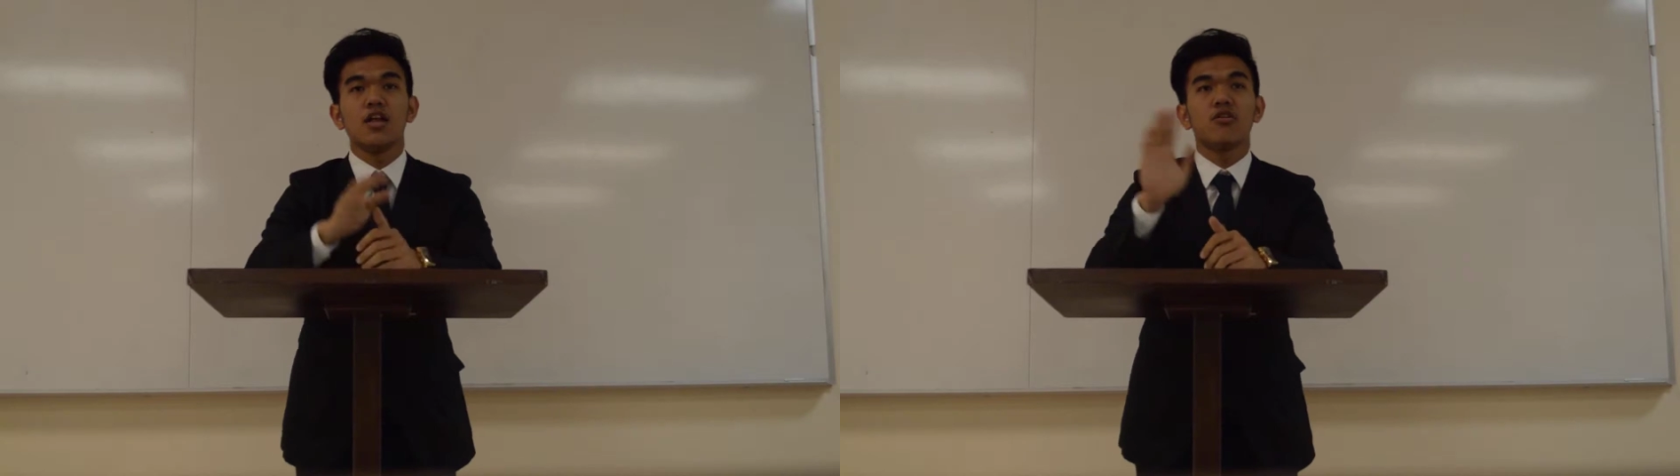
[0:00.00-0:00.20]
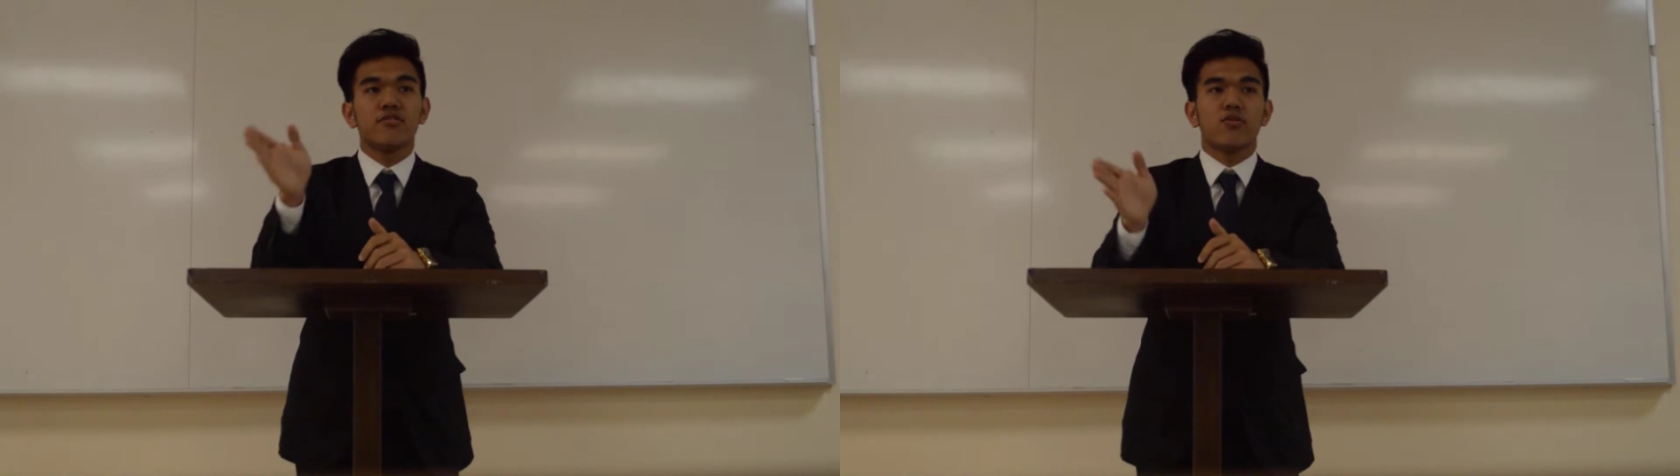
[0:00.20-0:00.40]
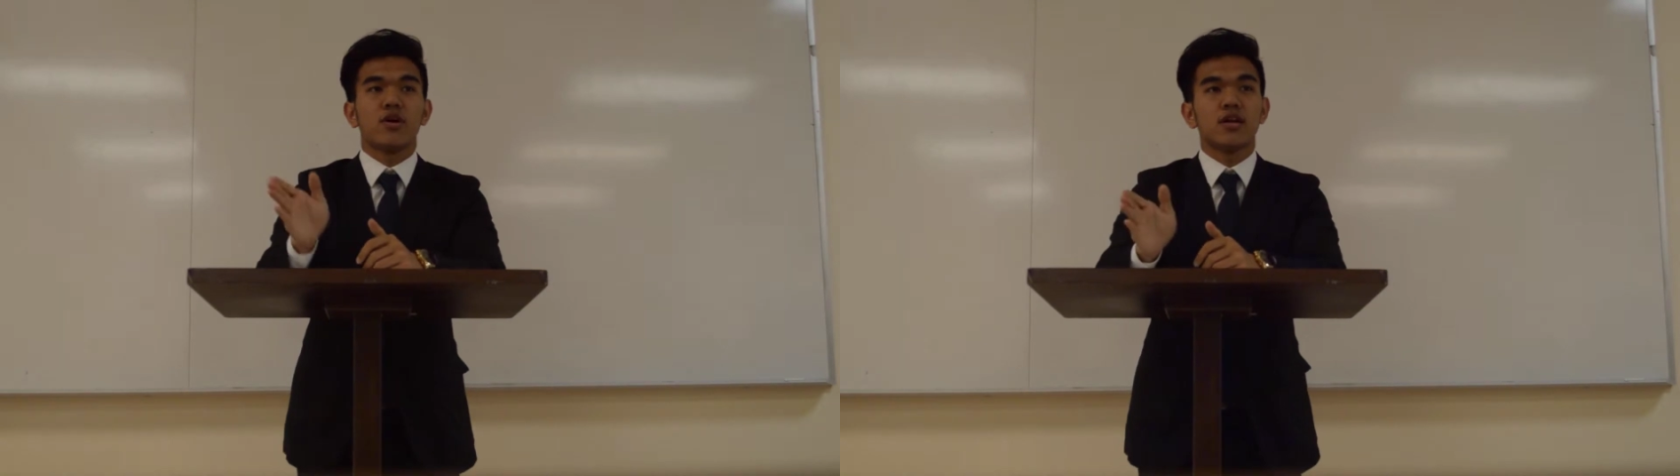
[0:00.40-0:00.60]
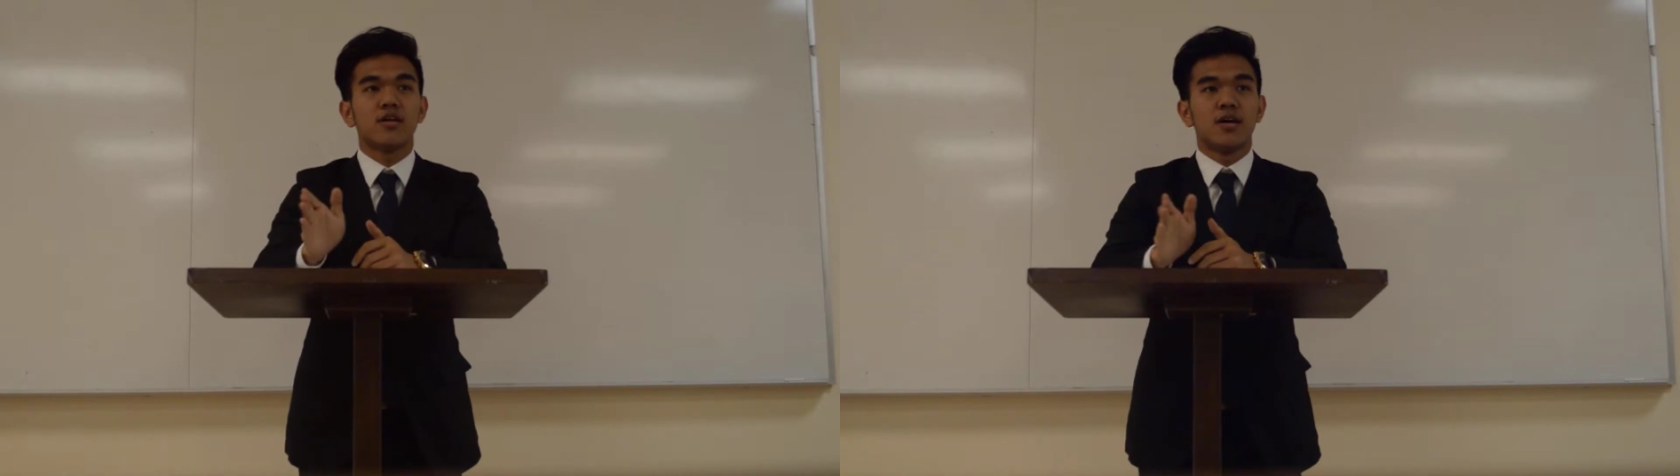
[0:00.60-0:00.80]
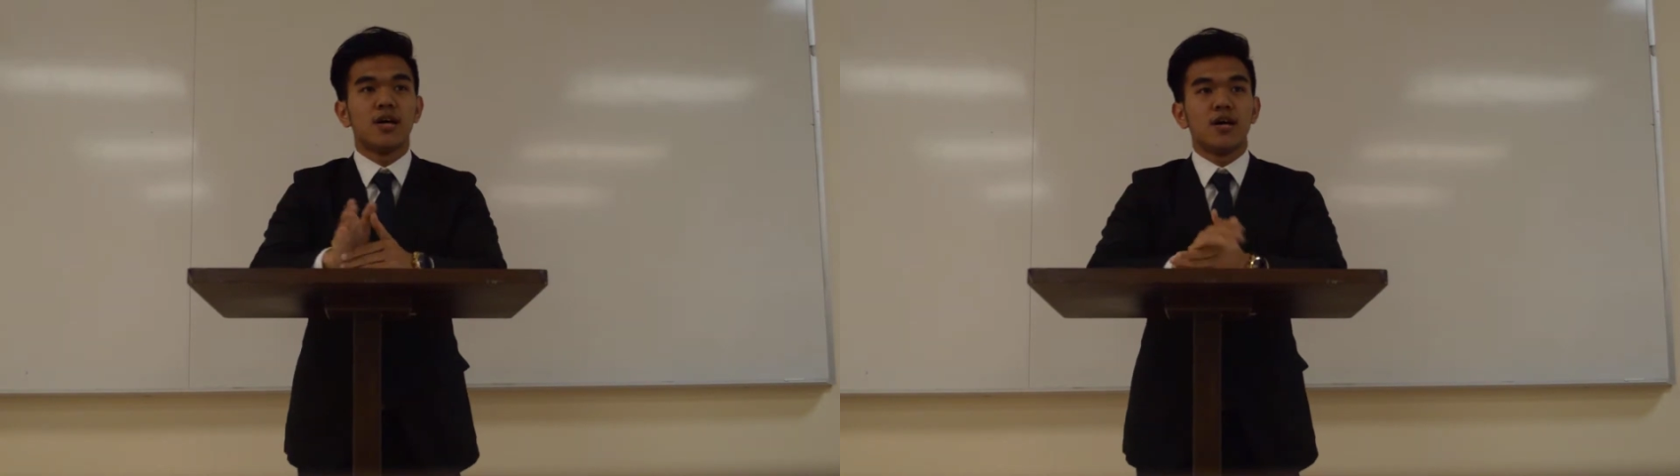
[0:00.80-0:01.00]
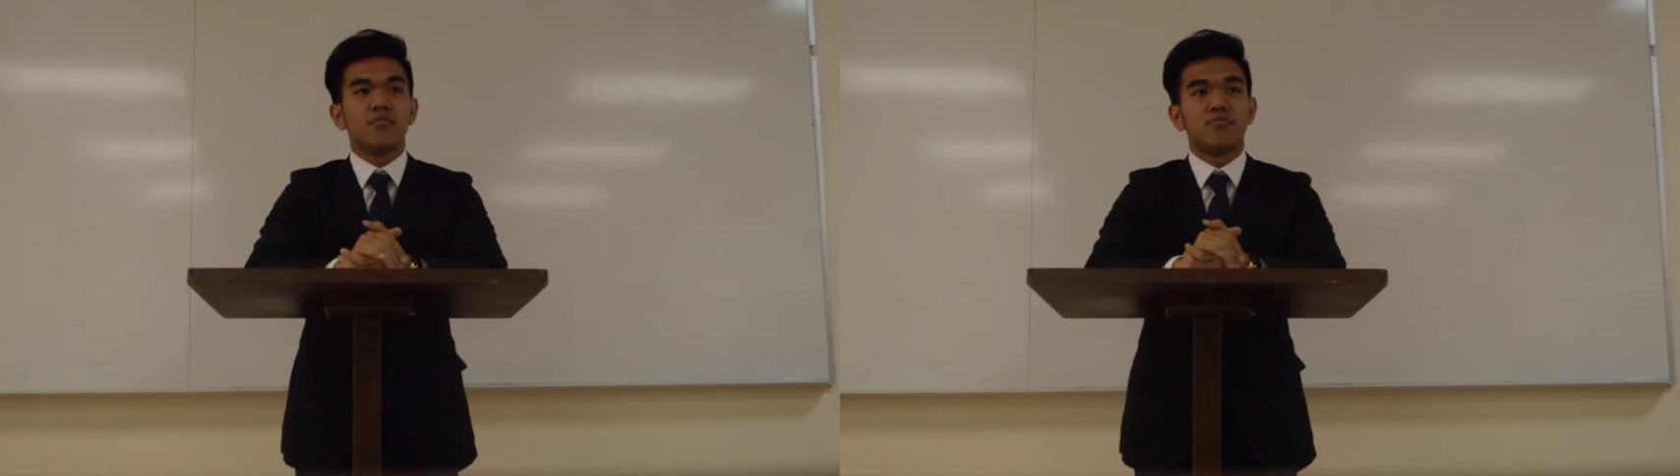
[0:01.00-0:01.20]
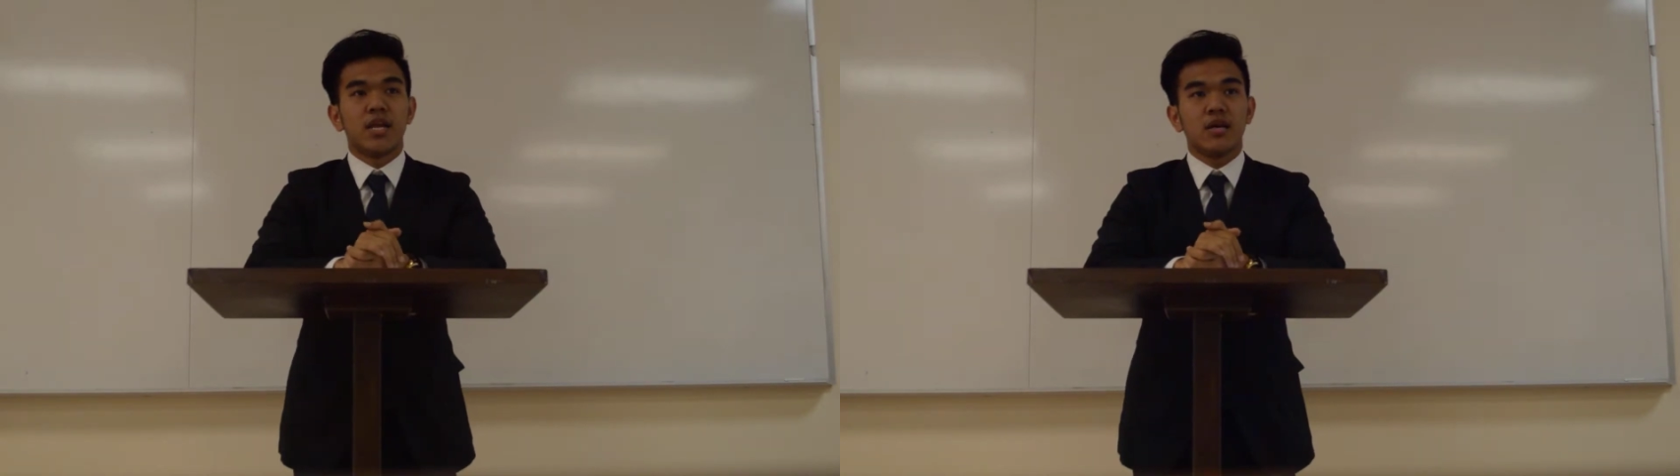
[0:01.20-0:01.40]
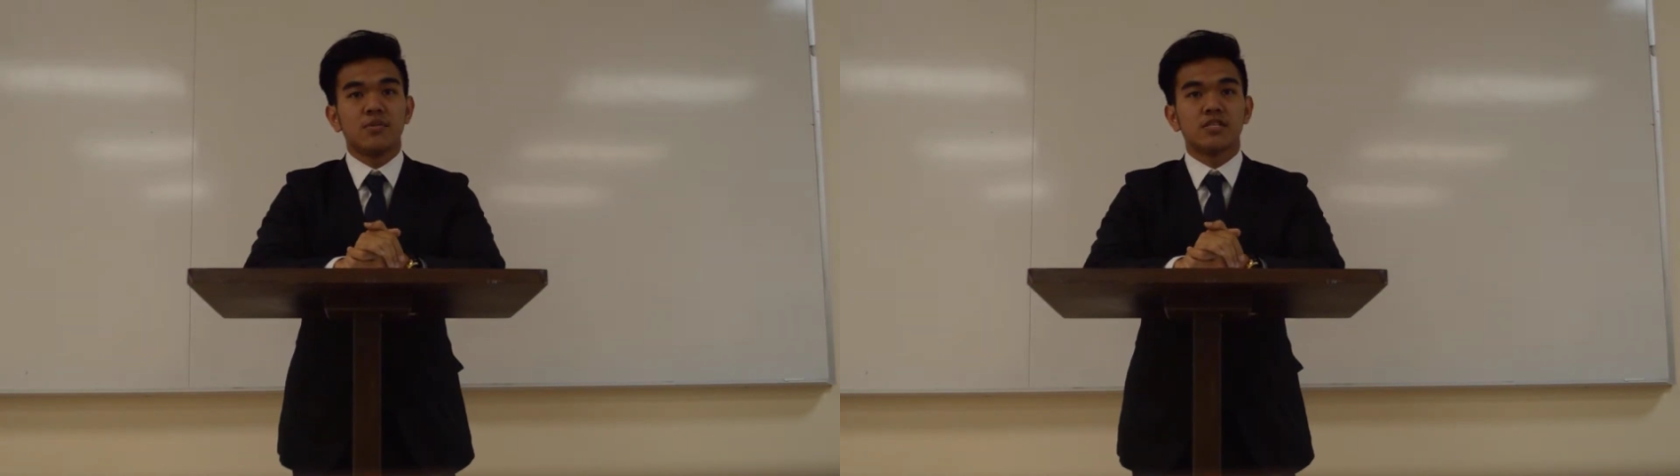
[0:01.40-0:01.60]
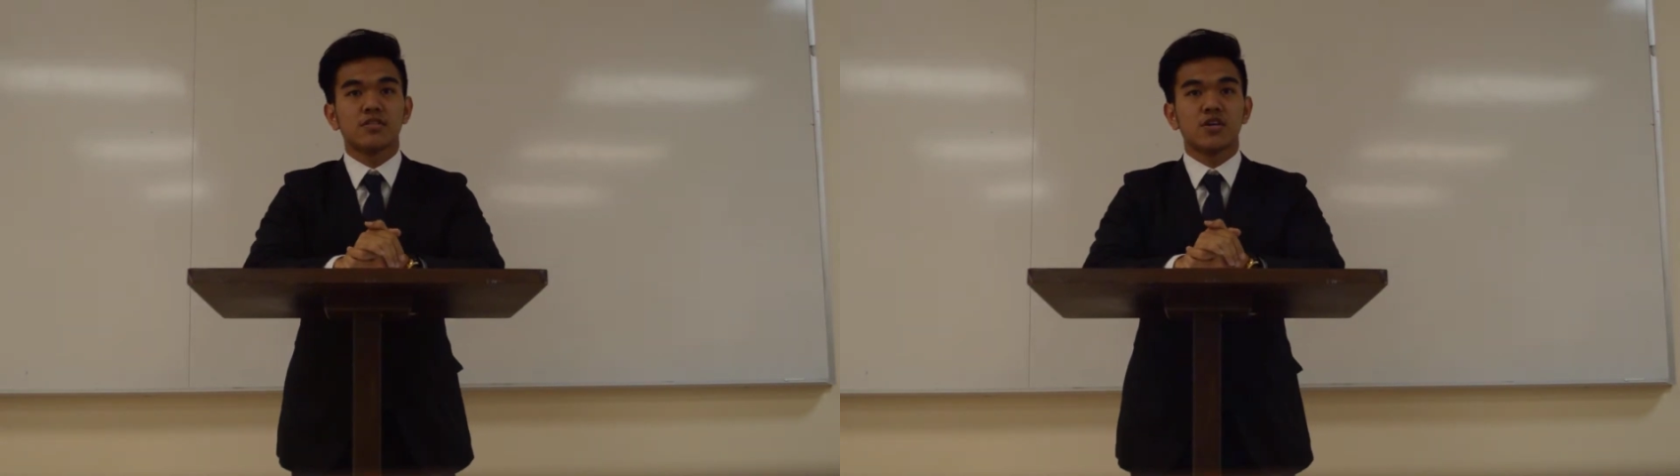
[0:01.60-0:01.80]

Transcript: everyone. My name is